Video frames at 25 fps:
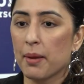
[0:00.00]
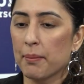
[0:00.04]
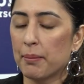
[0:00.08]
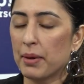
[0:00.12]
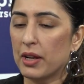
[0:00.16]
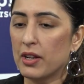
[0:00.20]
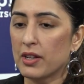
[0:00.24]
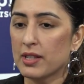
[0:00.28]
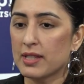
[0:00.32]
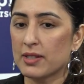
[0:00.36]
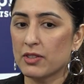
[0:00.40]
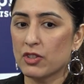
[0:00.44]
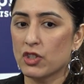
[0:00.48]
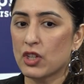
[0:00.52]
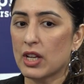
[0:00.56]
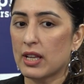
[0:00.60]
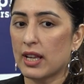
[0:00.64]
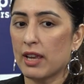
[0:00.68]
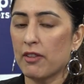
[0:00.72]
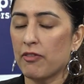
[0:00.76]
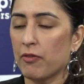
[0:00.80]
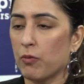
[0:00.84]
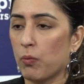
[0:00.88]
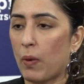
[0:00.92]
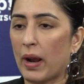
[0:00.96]
because
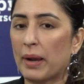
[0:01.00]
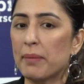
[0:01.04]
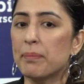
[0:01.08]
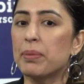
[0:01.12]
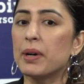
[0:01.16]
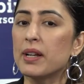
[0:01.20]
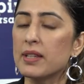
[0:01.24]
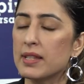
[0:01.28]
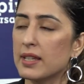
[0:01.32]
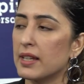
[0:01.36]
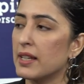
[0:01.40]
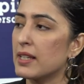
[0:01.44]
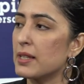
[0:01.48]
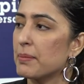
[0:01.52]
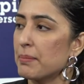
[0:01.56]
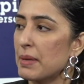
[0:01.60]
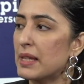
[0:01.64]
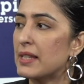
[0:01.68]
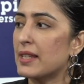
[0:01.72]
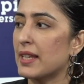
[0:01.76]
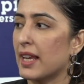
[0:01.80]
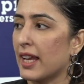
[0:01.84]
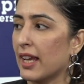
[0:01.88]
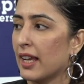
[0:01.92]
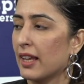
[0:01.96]
if one person is
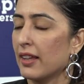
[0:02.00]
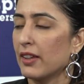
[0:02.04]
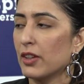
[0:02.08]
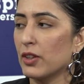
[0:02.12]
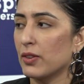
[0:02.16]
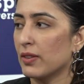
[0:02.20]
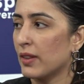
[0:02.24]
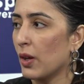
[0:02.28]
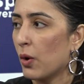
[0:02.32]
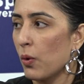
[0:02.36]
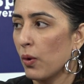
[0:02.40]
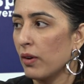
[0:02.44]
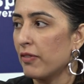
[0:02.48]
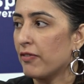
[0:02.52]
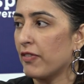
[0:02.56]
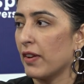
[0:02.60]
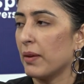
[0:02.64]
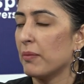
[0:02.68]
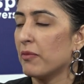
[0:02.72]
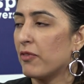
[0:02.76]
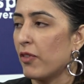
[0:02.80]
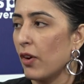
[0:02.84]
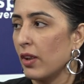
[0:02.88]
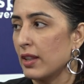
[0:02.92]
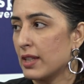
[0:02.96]
missing, the whole
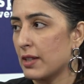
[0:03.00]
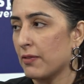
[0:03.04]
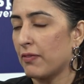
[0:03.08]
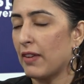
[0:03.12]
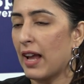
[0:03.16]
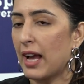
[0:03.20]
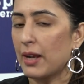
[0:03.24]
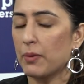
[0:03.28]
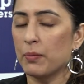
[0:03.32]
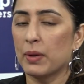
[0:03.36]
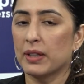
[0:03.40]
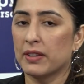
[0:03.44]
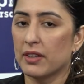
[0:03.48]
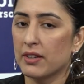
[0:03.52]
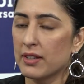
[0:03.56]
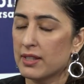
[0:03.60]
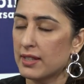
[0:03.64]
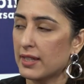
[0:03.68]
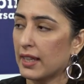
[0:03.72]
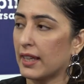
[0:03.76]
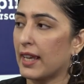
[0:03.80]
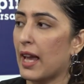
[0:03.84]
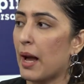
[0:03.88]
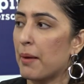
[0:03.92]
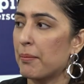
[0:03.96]
film falls flat, whether
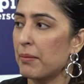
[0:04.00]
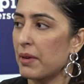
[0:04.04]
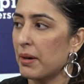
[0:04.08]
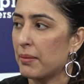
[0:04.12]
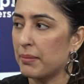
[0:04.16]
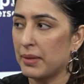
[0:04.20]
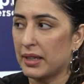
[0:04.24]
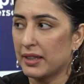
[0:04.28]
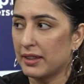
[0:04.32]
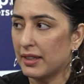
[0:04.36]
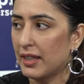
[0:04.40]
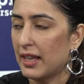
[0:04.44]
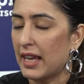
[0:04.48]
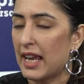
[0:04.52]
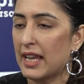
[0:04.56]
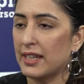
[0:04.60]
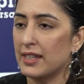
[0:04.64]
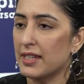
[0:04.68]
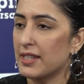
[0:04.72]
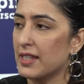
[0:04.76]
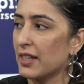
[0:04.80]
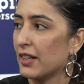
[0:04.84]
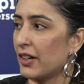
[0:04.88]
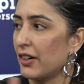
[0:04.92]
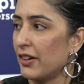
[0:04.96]
it's the cameraman, the
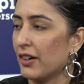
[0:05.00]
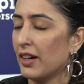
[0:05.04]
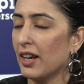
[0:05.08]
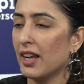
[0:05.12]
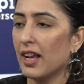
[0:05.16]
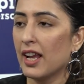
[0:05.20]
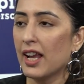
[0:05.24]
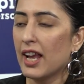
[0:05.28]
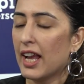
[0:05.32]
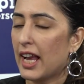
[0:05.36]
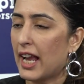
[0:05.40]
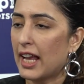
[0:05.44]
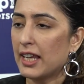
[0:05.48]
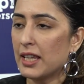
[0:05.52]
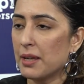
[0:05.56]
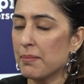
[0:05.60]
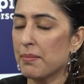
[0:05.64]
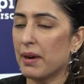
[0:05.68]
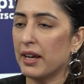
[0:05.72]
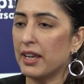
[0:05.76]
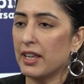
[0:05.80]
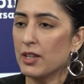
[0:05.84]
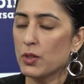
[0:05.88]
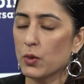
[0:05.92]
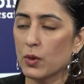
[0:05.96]
editor,
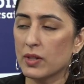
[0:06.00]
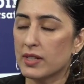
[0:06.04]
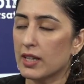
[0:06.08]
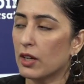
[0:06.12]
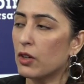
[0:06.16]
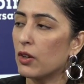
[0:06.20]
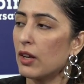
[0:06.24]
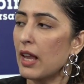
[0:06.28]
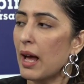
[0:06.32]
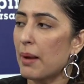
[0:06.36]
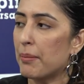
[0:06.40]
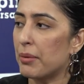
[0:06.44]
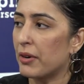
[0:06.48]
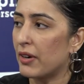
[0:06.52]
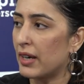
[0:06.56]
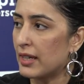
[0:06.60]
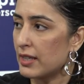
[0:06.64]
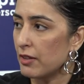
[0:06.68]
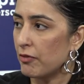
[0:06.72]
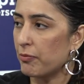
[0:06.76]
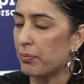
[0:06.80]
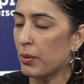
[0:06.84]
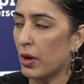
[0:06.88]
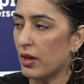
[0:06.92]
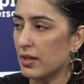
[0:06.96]
anybody. So it's a
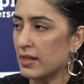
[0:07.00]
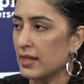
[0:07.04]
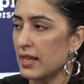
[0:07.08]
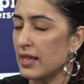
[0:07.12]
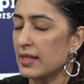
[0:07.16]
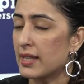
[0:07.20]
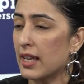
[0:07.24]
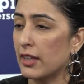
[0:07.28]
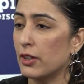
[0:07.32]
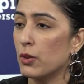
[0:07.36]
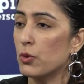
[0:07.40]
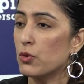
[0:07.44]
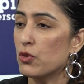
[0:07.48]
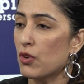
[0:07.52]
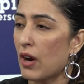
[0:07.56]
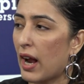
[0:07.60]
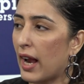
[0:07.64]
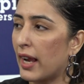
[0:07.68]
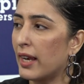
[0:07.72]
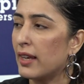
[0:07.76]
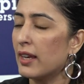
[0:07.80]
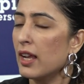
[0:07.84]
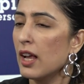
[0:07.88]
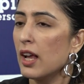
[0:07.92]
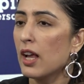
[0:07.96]
collaborative process, and you
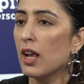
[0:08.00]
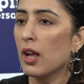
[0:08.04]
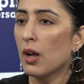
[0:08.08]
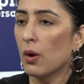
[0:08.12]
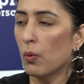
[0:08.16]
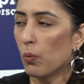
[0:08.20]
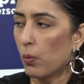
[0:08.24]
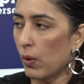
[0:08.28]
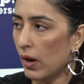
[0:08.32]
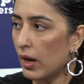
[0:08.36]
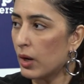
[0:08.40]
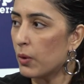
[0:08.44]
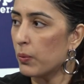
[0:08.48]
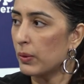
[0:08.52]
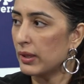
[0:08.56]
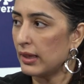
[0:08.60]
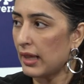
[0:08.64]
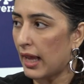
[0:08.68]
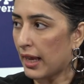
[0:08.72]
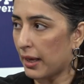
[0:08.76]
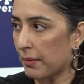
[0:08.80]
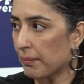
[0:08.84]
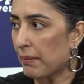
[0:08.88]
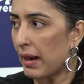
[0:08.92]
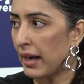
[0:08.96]
try and work with
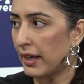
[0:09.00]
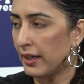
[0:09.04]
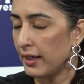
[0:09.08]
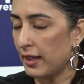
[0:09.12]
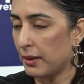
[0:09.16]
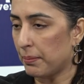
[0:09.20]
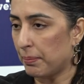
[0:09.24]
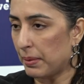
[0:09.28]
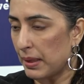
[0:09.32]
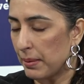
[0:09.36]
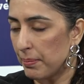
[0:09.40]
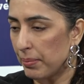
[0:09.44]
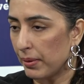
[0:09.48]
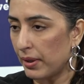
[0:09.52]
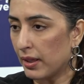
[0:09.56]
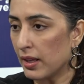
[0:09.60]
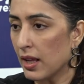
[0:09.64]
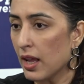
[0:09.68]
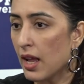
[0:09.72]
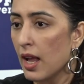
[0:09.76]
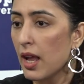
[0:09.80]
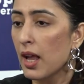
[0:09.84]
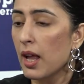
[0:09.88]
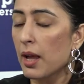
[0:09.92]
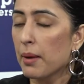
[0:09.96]
like-minded people.
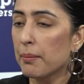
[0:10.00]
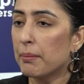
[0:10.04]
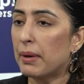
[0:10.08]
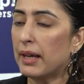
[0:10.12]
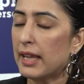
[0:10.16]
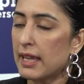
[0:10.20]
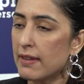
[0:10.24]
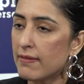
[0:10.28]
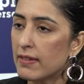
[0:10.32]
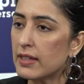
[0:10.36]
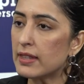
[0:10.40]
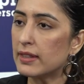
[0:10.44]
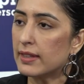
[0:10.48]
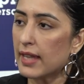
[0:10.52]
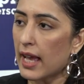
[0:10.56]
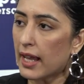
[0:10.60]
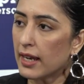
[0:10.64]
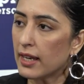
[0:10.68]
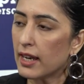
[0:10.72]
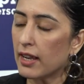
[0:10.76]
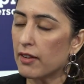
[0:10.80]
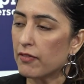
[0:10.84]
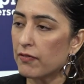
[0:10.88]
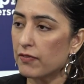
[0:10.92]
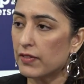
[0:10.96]
But even
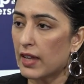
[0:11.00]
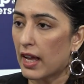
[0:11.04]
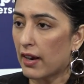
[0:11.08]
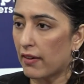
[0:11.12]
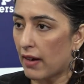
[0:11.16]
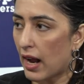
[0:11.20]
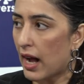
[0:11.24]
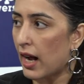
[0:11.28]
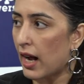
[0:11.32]
then, if there